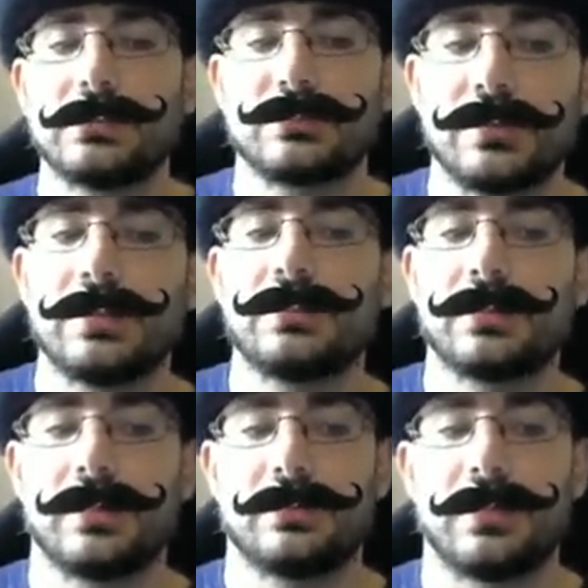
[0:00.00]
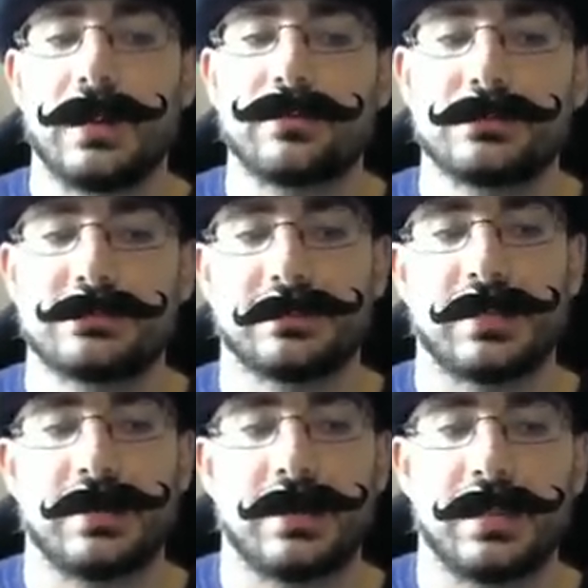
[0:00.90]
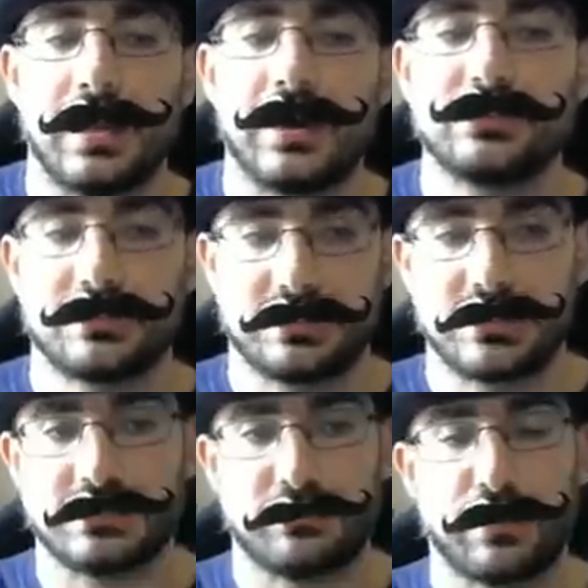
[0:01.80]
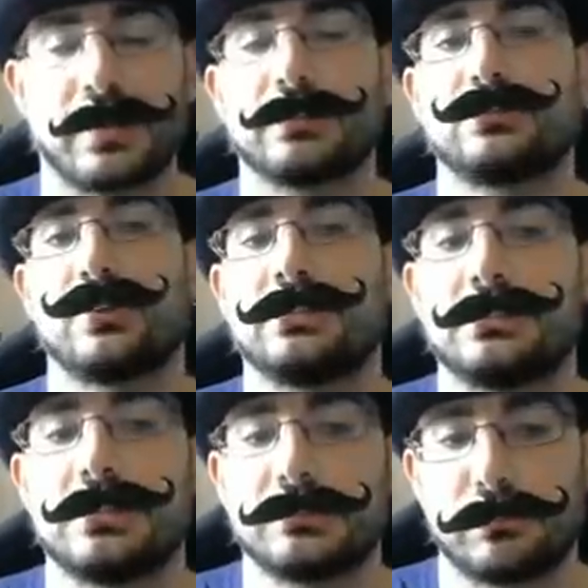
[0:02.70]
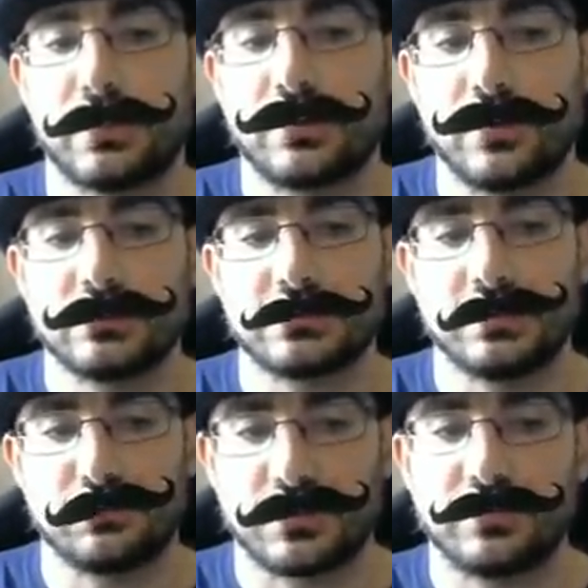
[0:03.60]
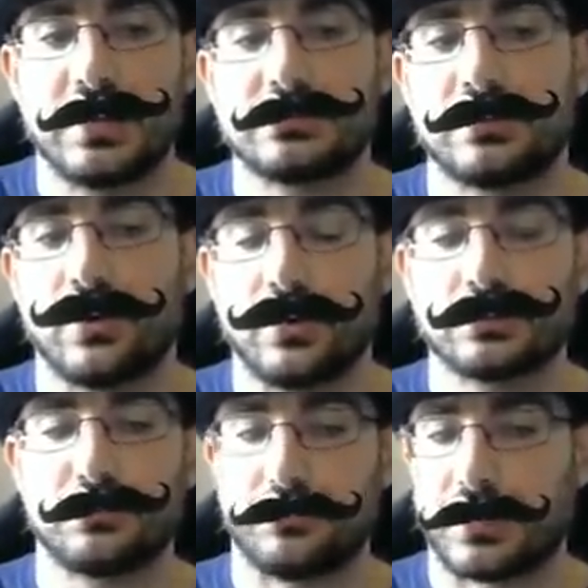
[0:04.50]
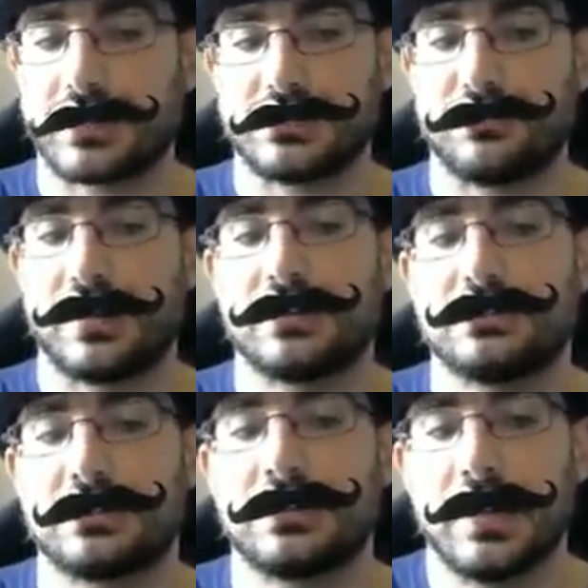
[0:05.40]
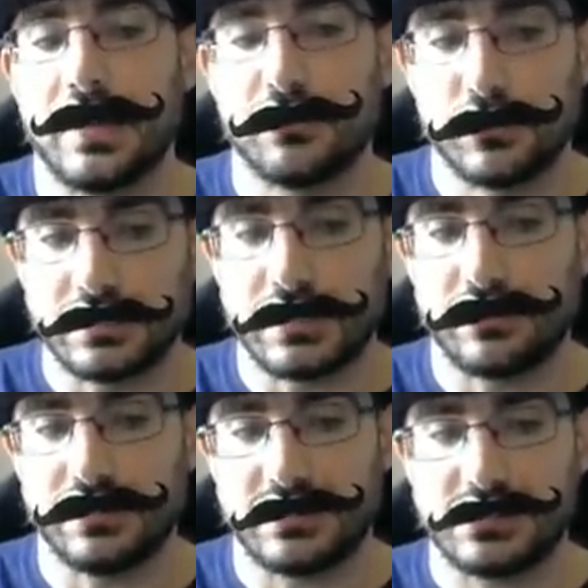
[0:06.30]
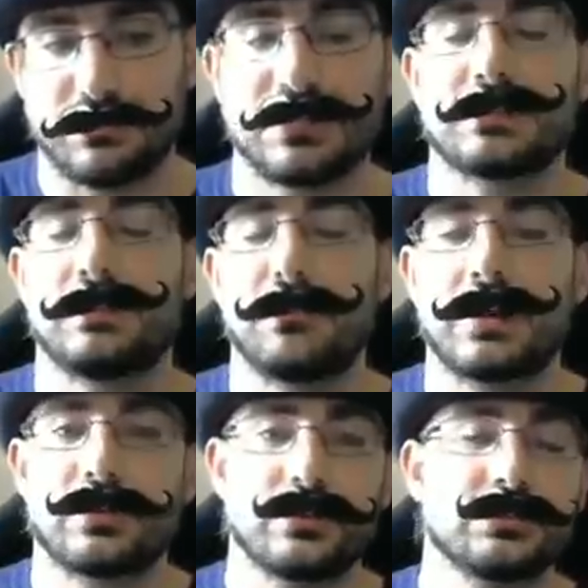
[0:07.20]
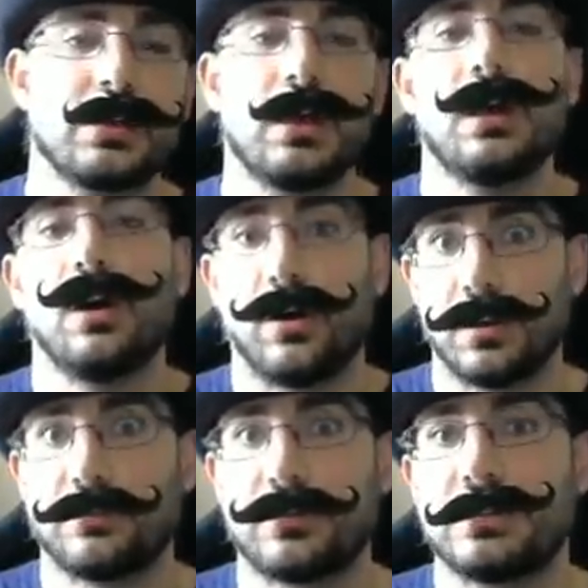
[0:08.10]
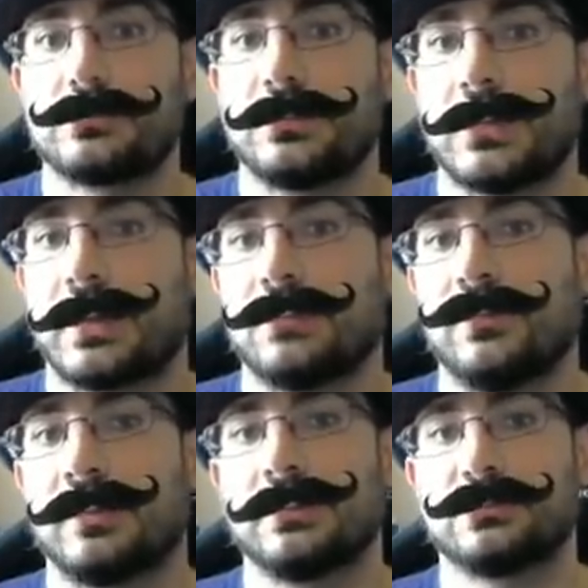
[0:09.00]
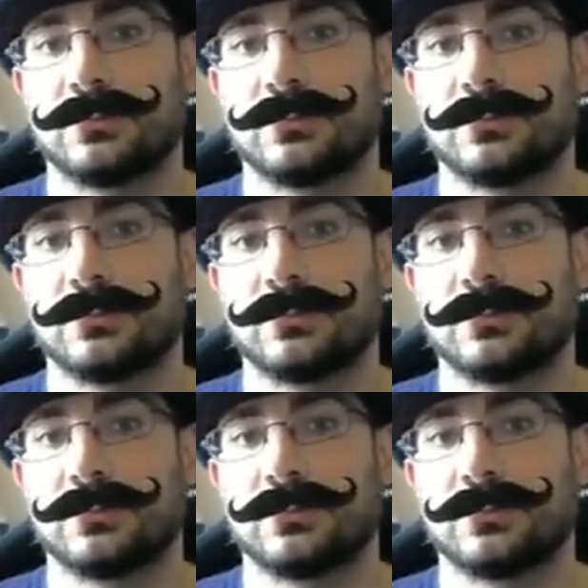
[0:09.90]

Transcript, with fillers: is really the, the language that uh, allows such a package to exist because it provides an awesome package manager, multiple dispatch and macros, all of which we take advantage